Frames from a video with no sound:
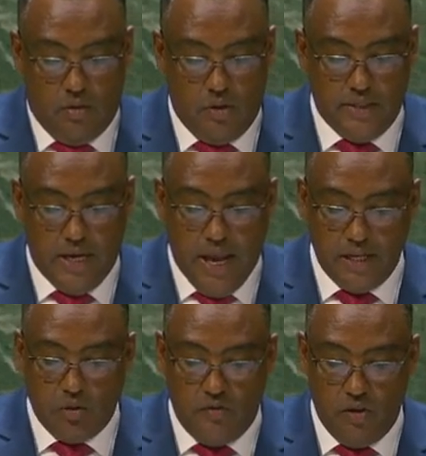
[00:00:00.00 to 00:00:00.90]
On the
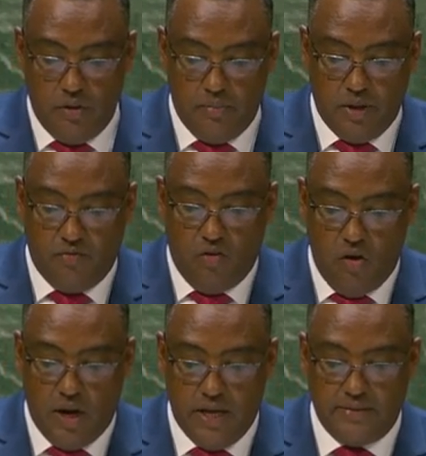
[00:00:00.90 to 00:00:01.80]
night of November
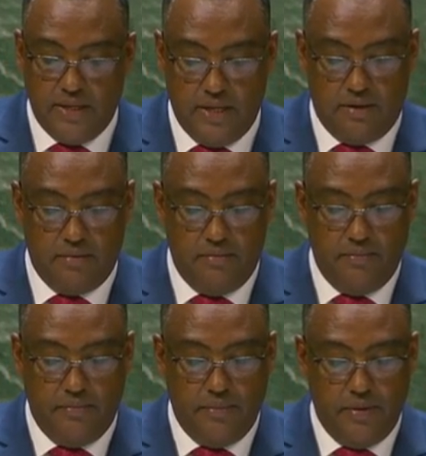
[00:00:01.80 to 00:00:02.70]
4 last year,
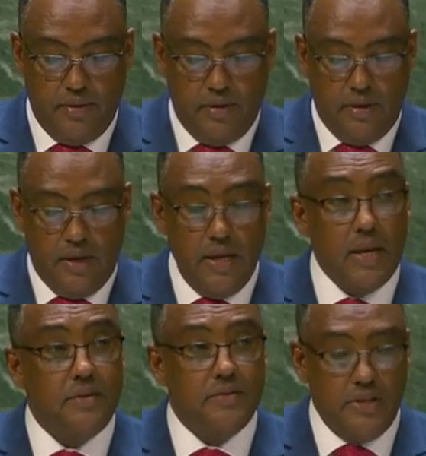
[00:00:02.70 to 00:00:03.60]

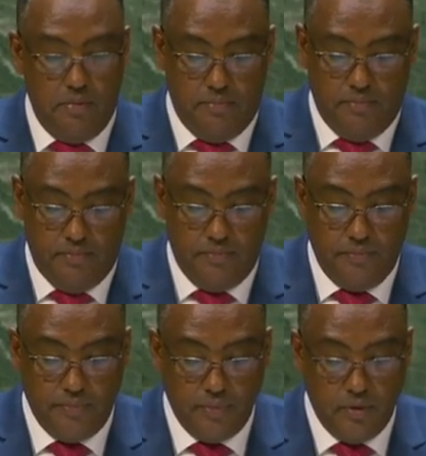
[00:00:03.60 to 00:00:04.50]
in a scheme
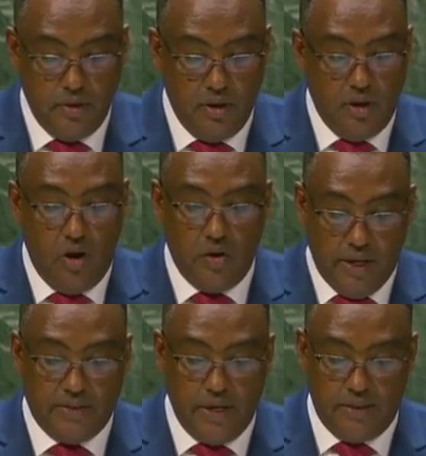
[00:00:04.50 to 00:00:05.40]

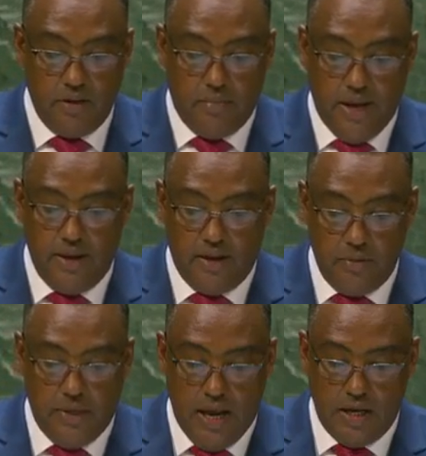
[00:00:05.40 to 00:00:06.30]
orchestrated by a
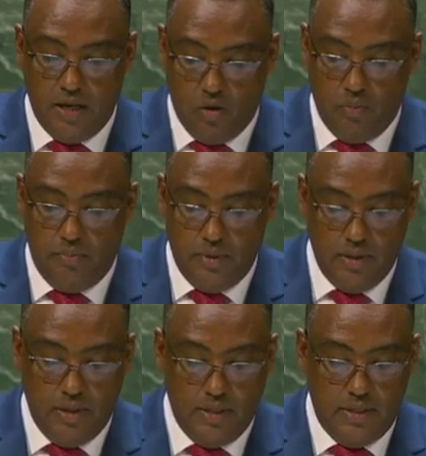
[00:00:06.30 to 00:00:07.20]
criminal group,
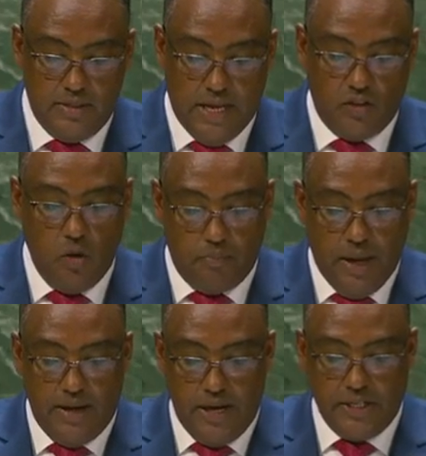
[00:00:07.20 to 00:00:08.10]
the
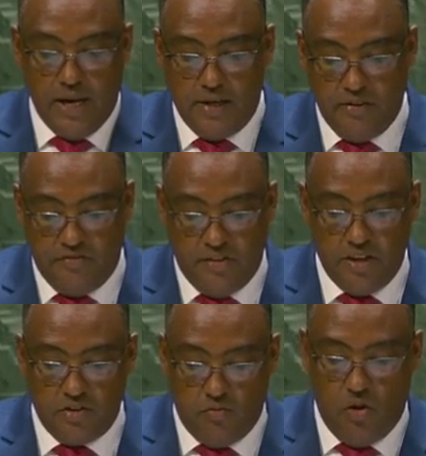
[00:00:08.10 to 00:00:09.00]
Ethiopian National
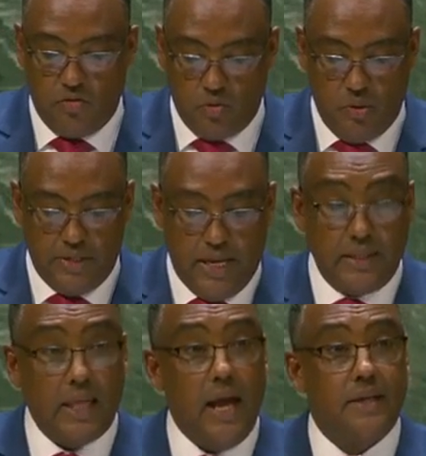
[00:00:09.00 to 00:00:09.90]
Defense Force was
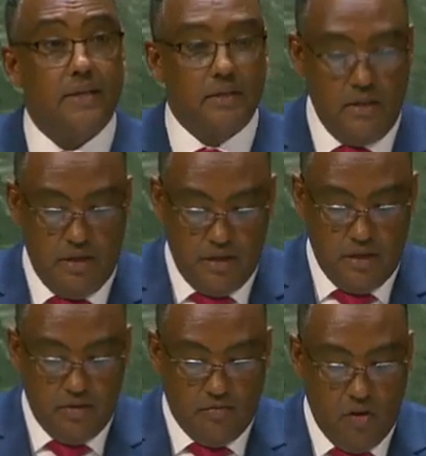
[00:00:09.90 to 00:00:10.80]
attacked
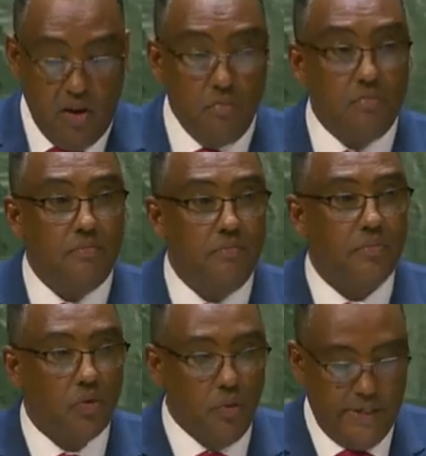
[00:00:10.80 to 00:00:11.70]
from
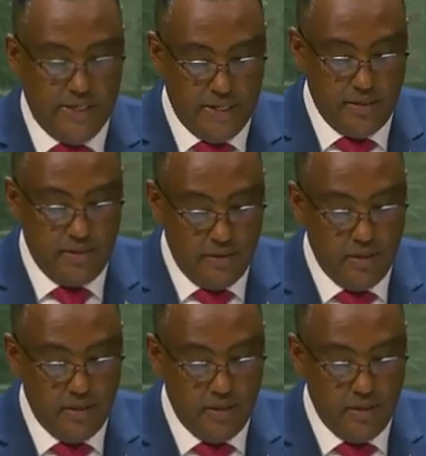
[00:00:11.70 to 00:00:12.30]
within.